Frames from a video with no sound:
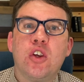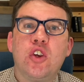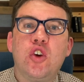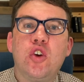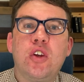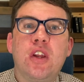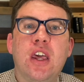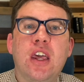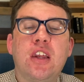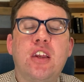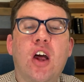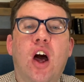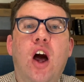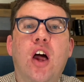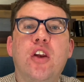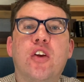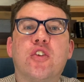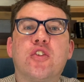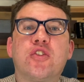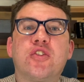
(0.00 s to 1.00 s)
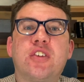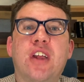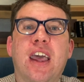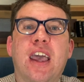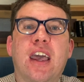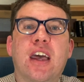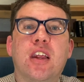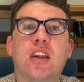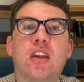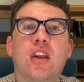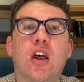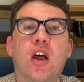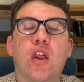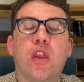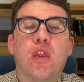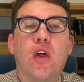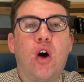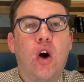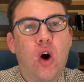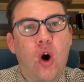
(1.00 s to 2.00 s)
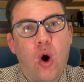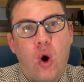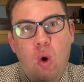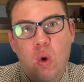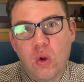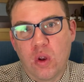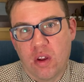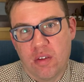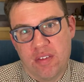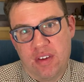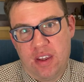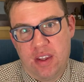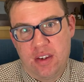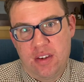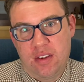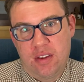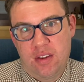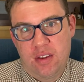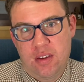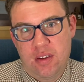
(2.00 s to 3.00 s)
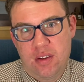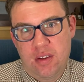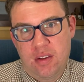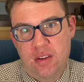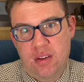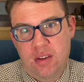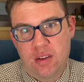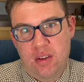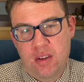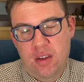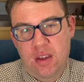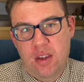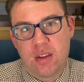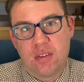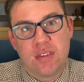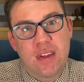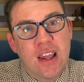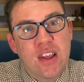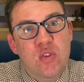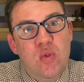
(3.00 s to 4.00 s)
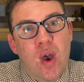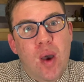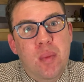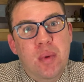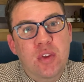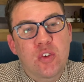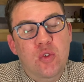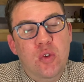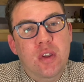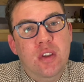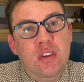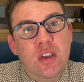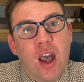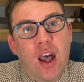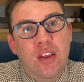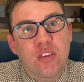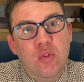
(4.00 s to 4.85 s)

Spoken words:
you need to understand the whole of it. That's why we treat God's